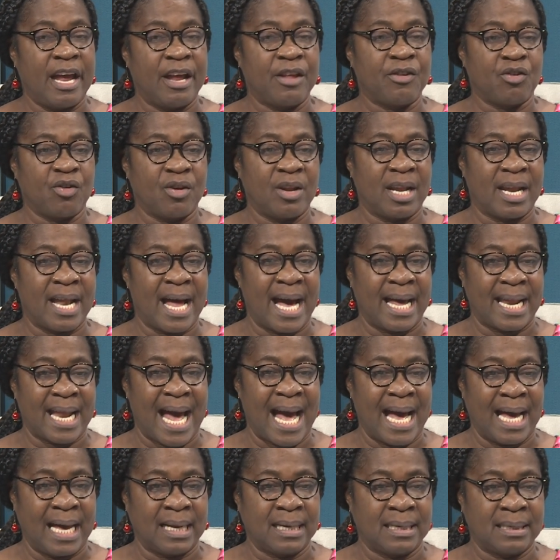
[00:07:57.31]
in Trinidad
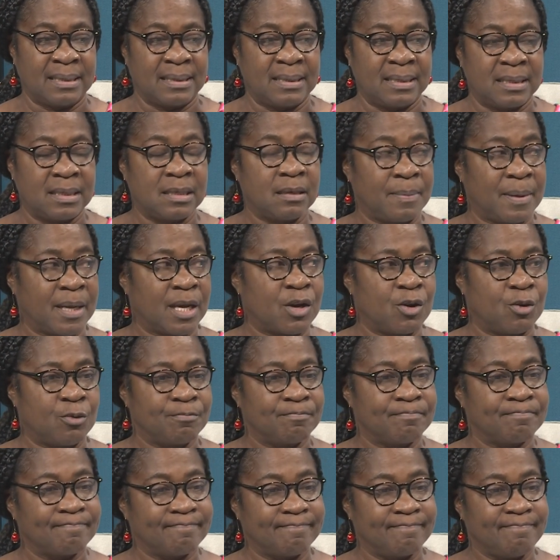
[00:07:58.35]
and
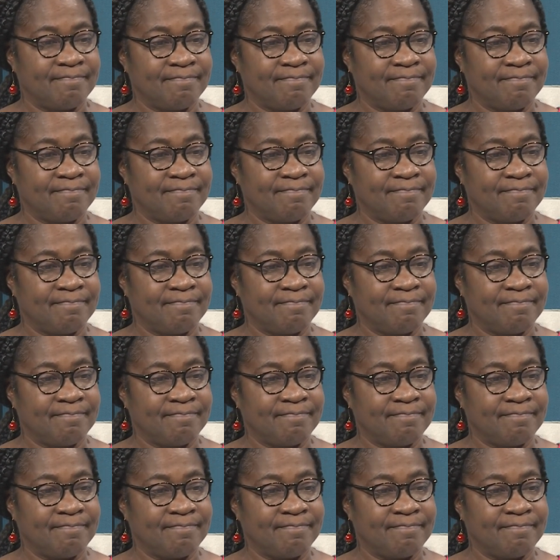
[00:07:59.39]
Tobago.